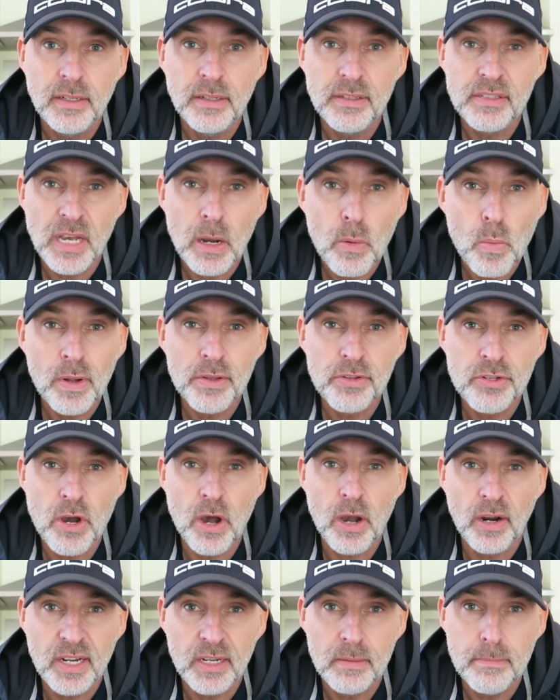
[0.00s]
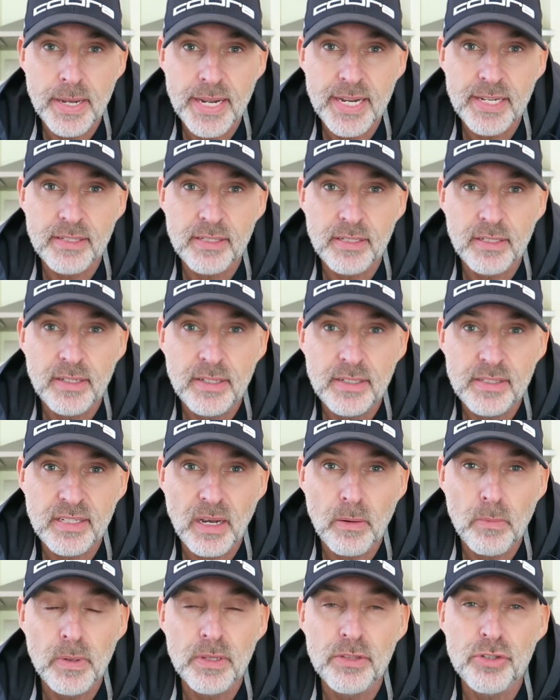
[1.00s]
someone's got to commit.
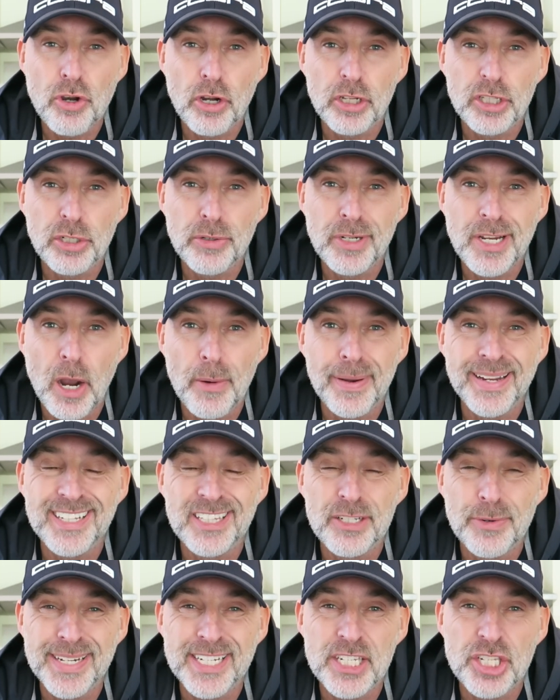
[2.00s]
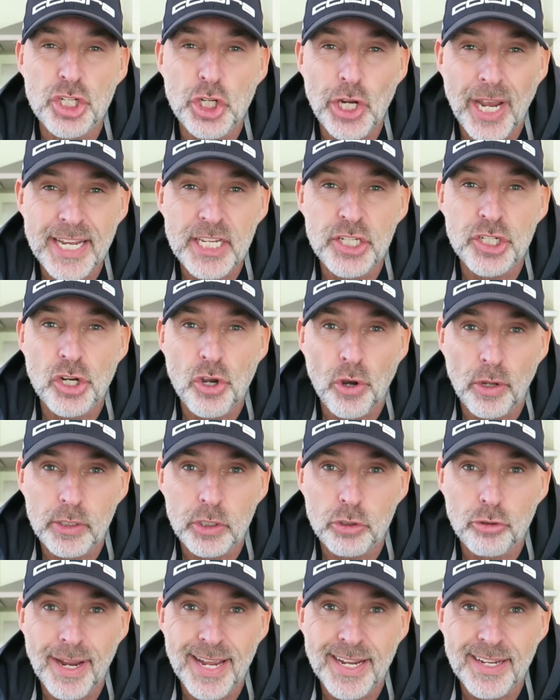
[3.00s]
Someone's got to go to exchange the
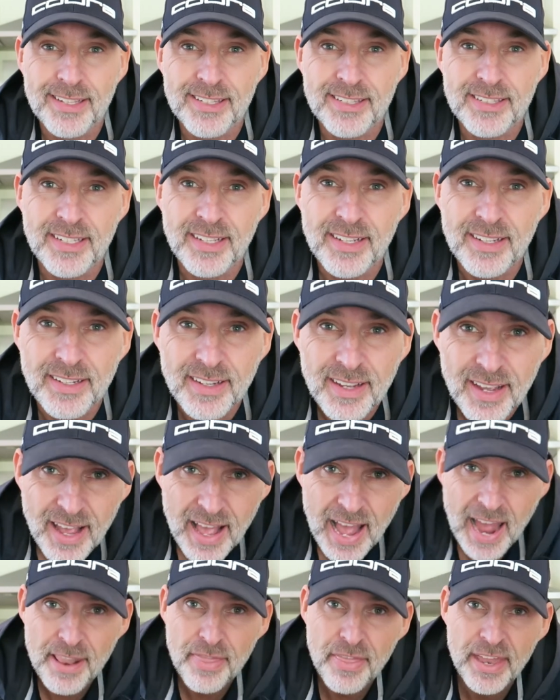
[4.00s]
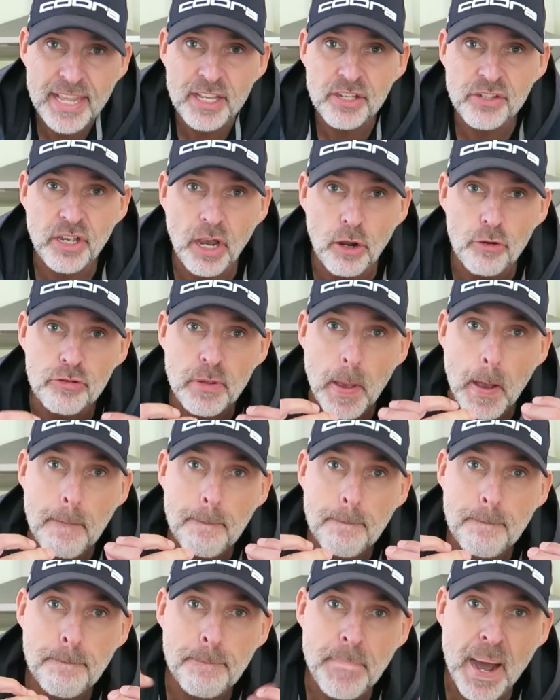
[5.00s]
contracts. And then it goes,
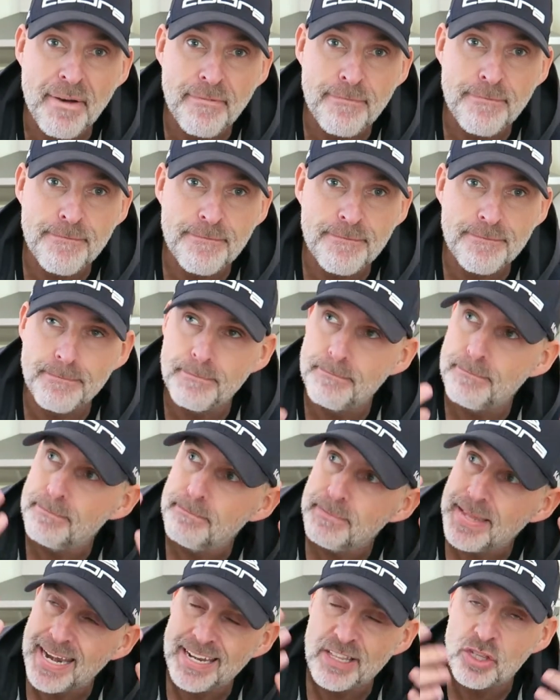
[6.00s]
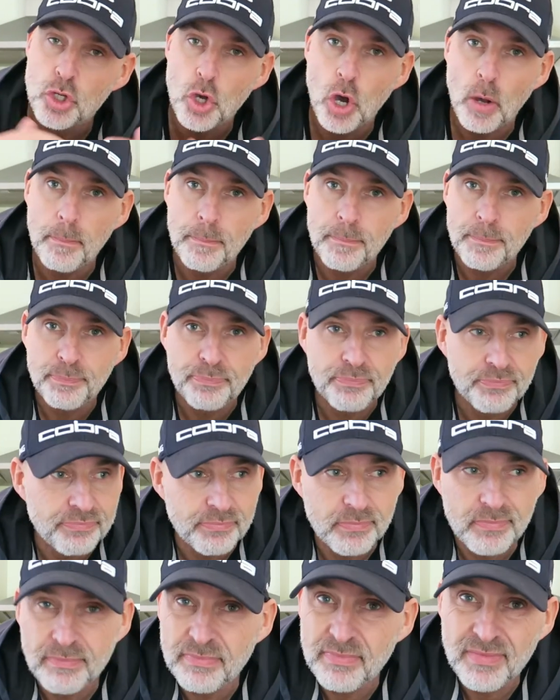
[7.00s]
and it's gone.
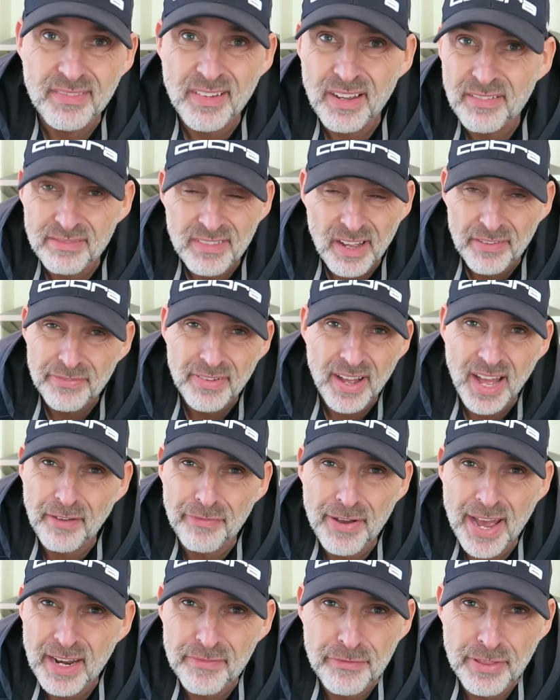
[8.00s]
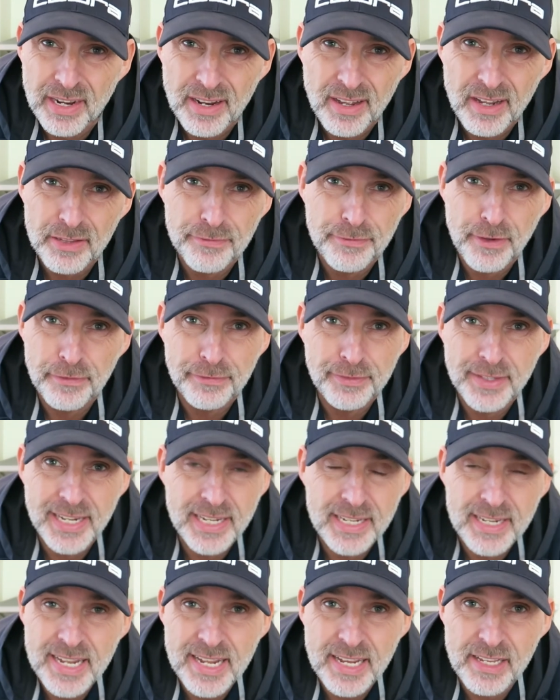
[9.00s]
I've had it for the last
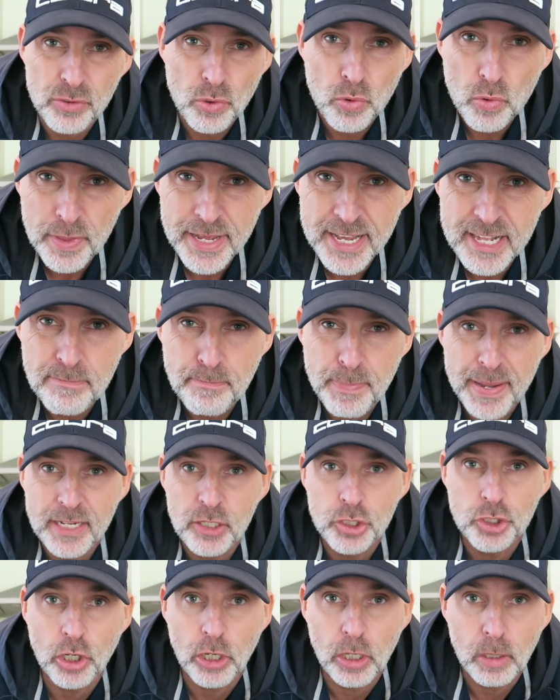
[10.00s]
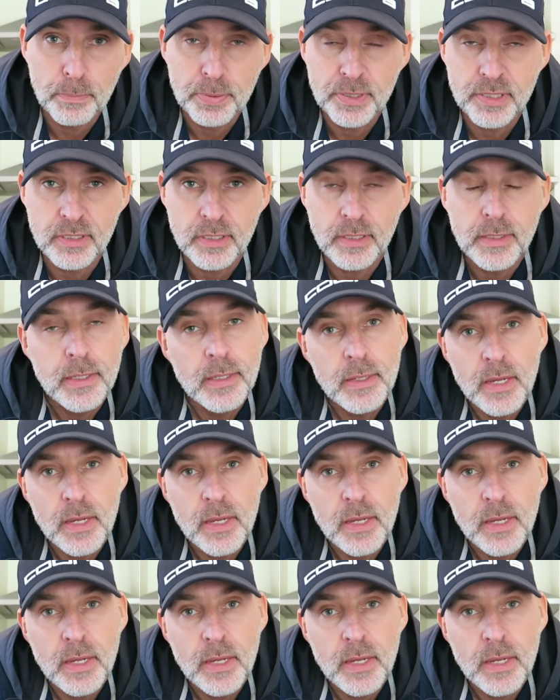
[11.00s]
15 years. All these big jobs,